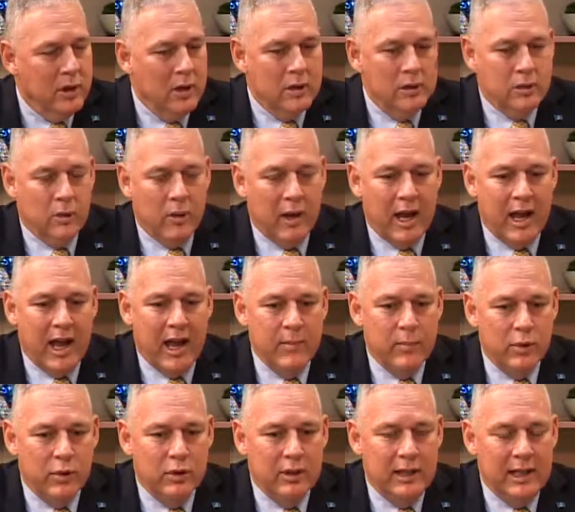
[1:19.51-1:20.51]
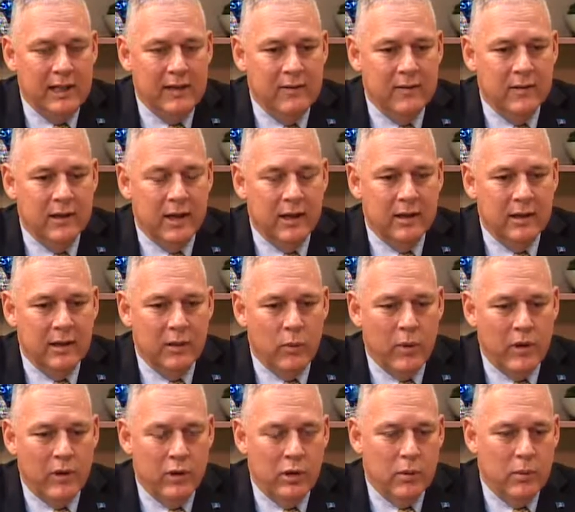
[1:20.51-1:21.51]
So I believe that
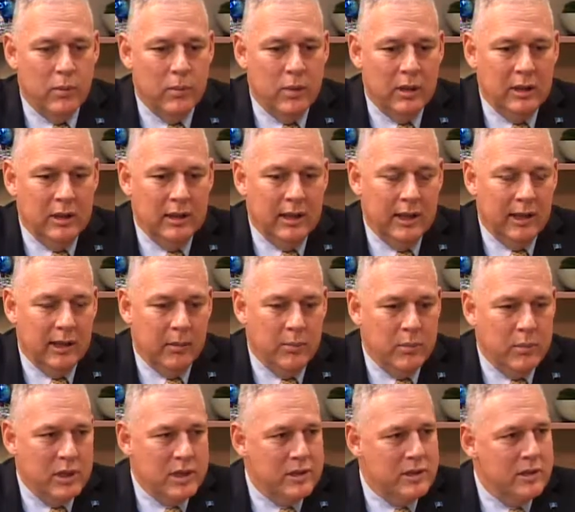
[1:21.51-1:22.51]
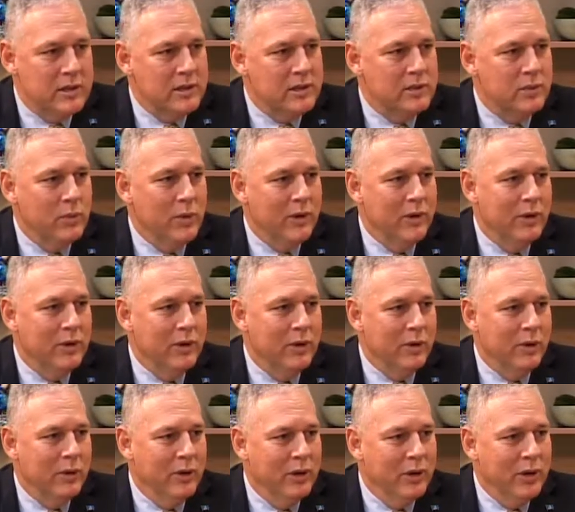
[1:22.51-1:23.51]
whether you're building a business, whether
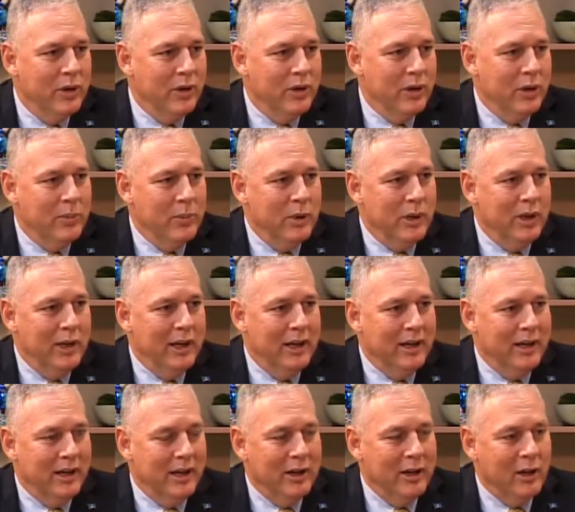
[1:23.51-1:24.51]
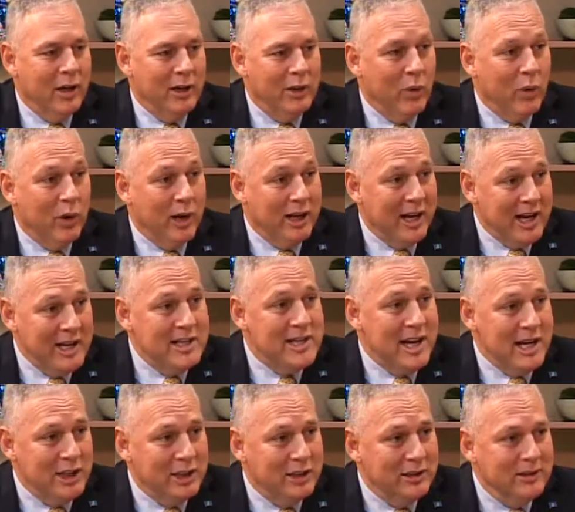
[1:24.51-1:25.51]
you're building an
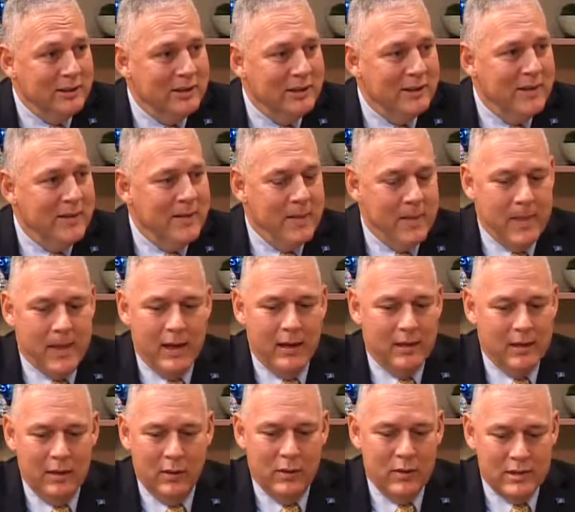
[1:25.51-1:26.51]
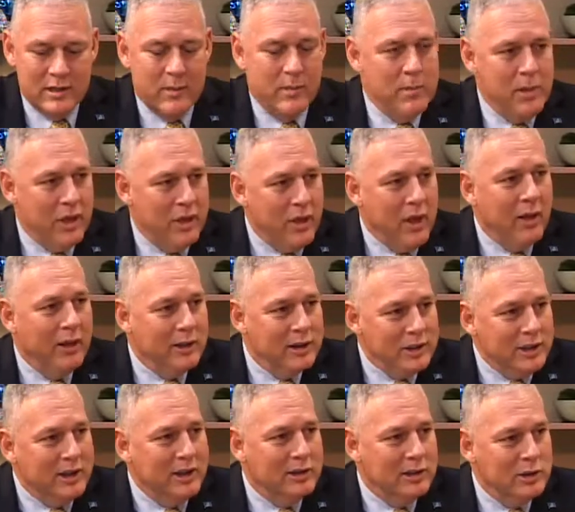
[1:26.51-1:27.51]
organization, that there is a
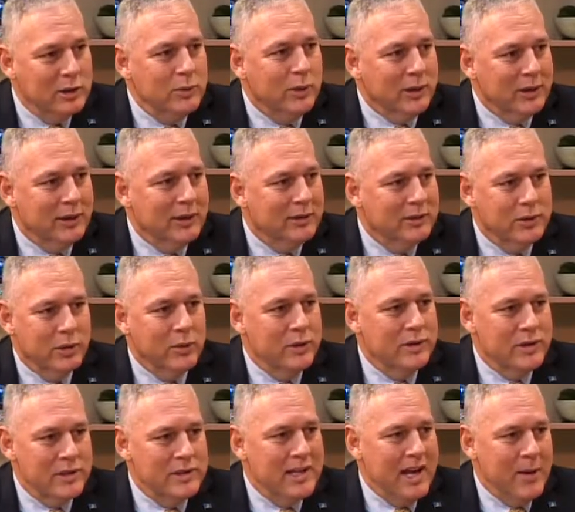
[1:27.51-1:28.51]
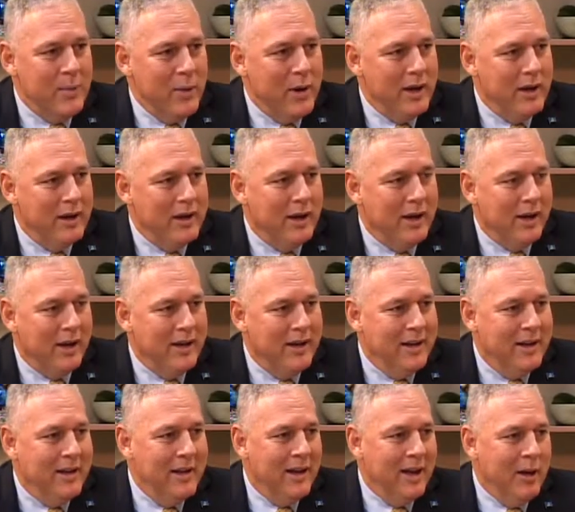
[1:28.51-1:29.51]
methodology to do it. So it's the same way that
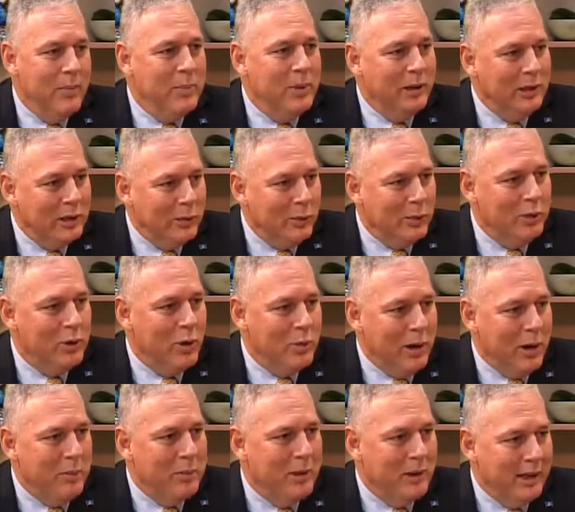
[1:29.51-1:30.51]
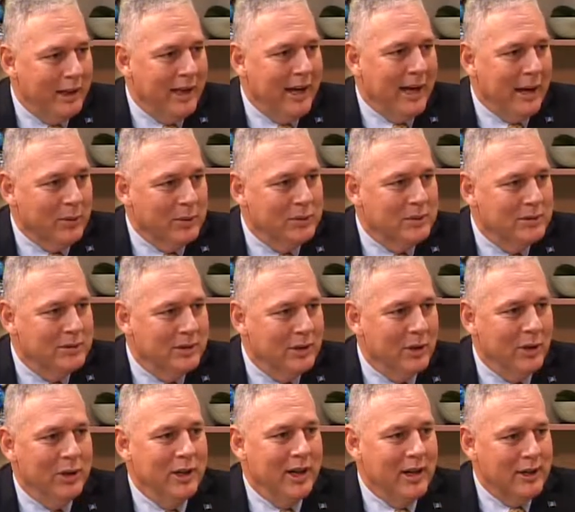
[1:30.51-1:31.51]
a builder would go about building a house.
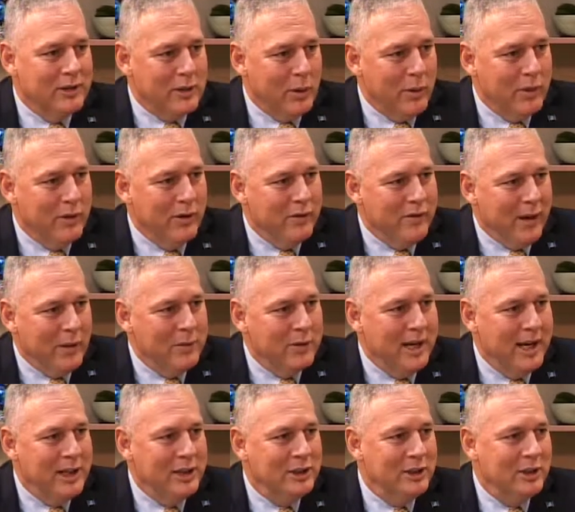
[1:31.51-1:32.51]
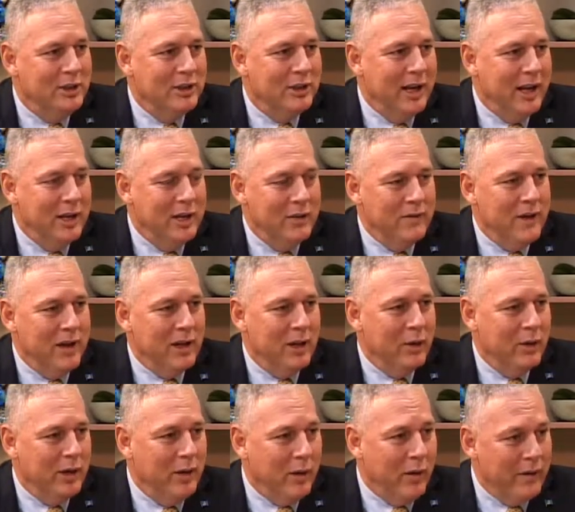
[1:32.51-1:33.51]
You got to start with your foundation, and you've got to
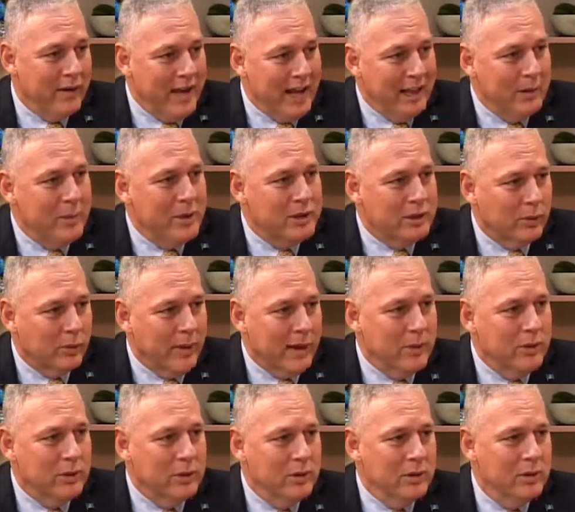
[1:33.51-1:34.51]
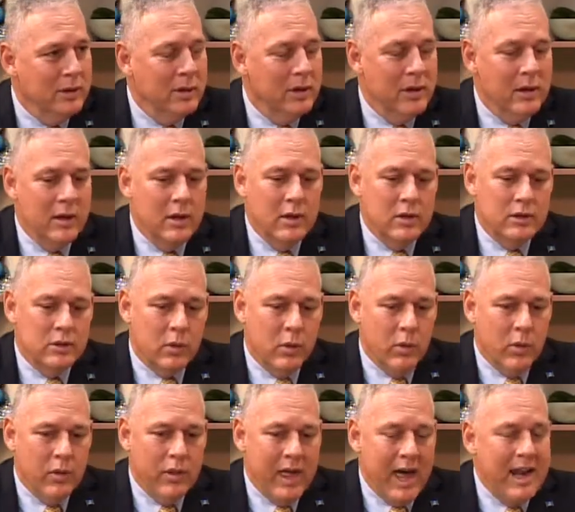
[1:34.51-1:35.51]
look at all the elements around you. So
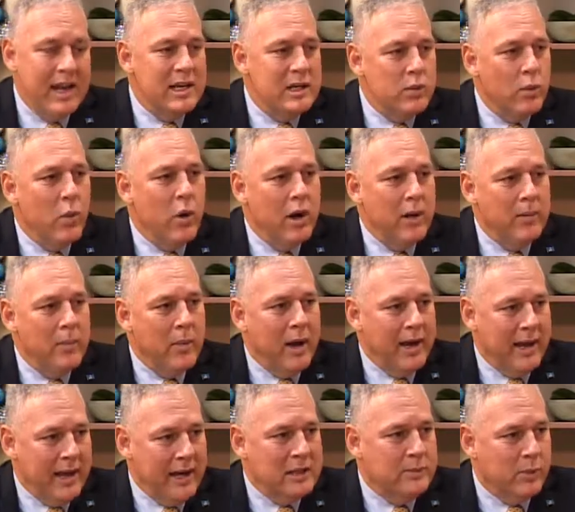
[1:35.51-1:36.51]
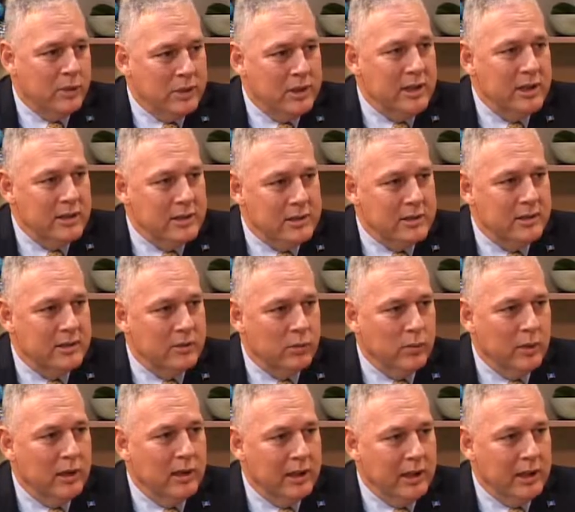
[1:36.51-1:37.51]
that is what my expertise
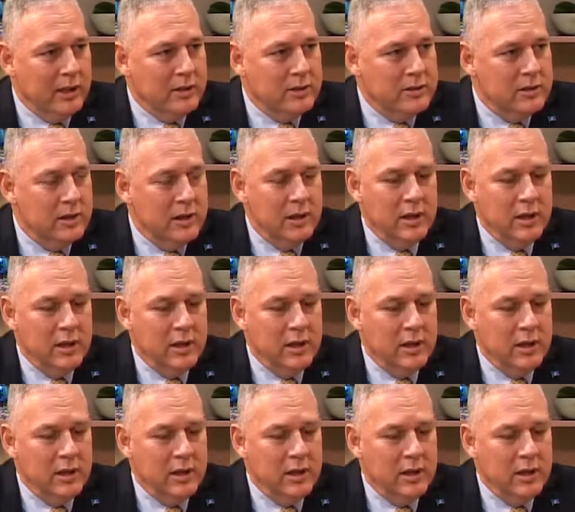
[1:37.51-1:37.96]
really is.